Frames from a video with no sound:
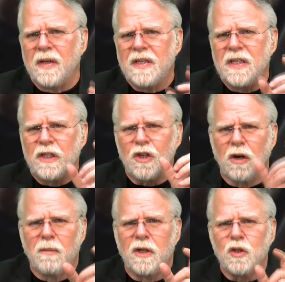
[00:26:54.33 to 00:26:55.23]
that
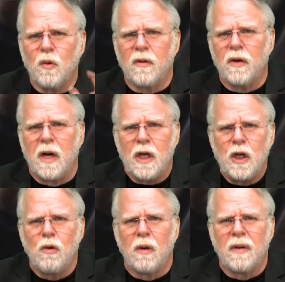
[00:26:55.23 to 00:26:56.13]
determines whether or
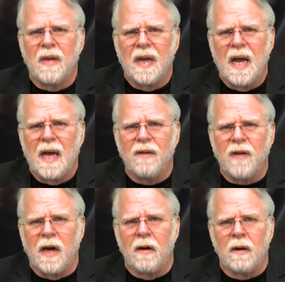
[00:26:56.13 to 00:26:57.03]
not you are in the line
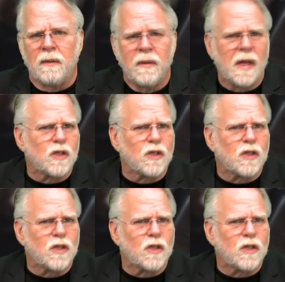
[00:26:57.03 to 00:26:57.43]
of Aaron.